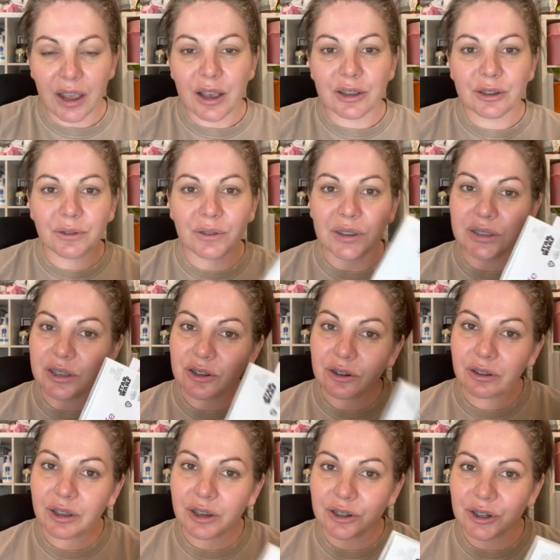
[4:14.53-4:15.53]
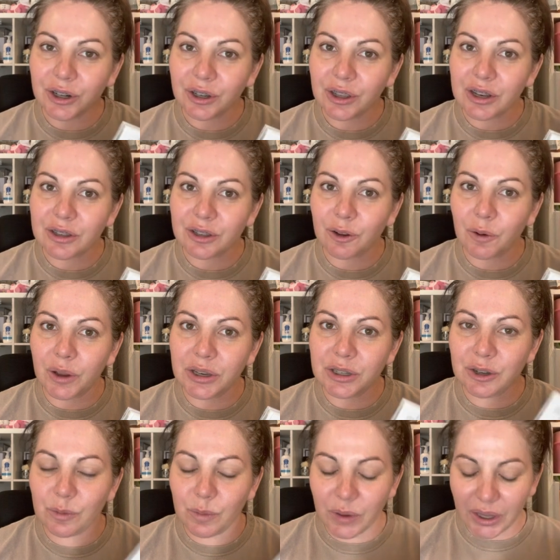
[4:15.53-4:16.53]
So this is your literature that's going
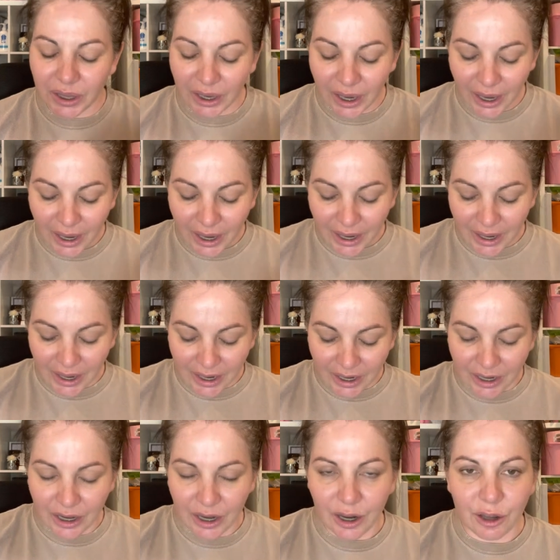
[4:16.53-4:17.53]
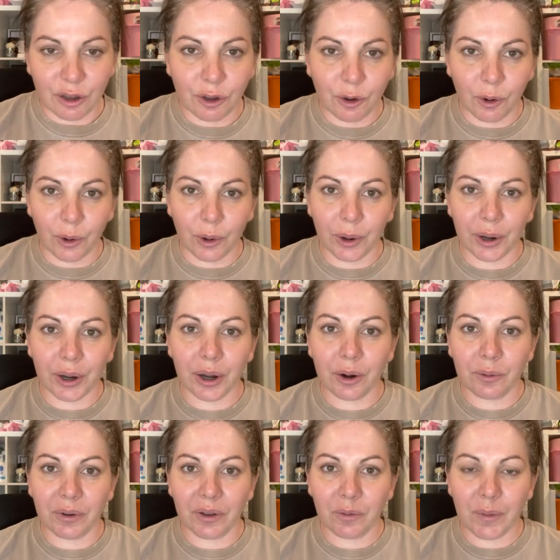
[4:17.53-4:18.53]
to be in your
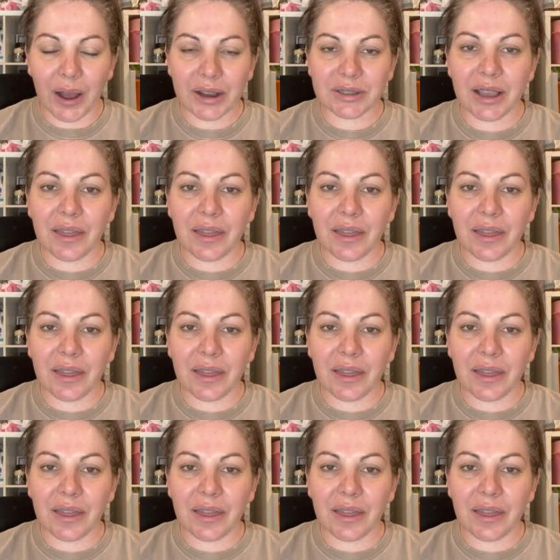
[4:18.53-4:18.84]
Whiffbox.